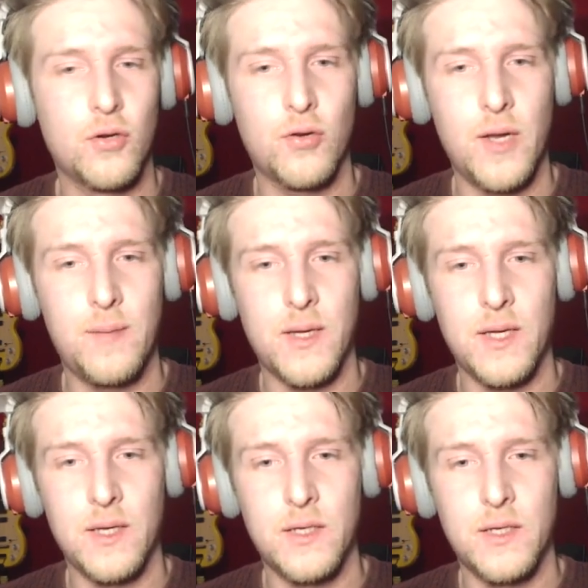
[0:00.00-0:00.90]

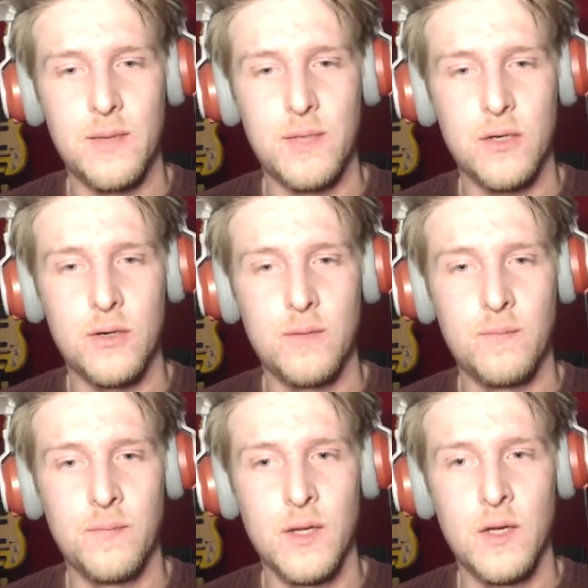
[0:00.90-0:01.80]
Creepy deepy time.
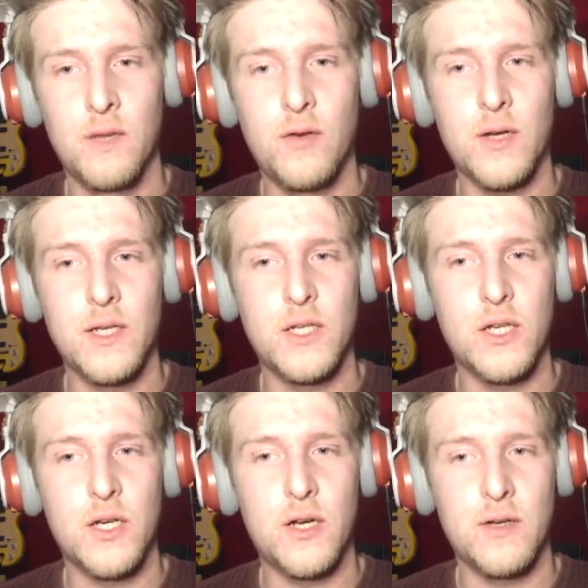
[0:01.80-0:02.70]
Rocking
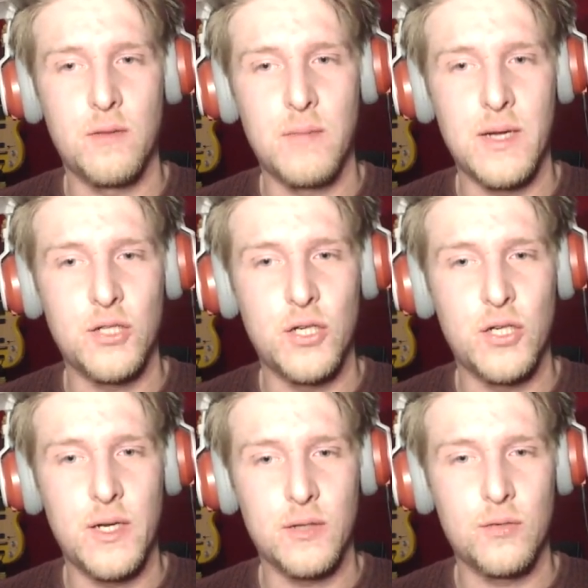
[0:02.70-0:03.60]
chair hasn't gone mad
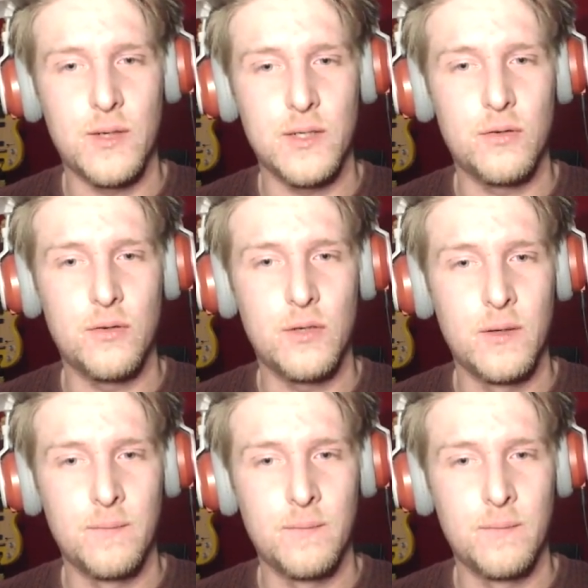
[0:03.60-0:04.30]
yet. That's always good.